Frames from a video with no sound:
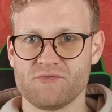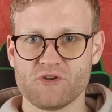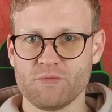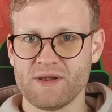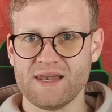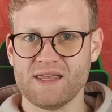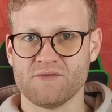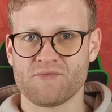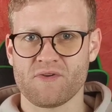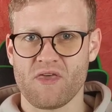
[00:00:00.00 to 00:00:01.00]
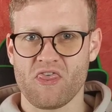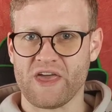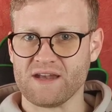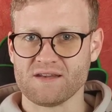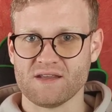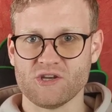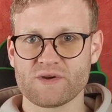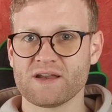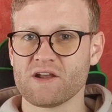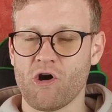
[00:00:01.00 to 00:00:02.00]
if you believe that you
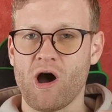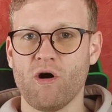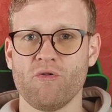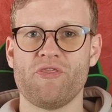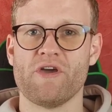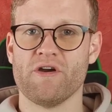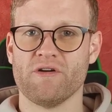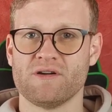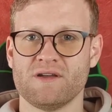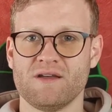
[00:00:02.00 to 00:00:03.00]
can go out there,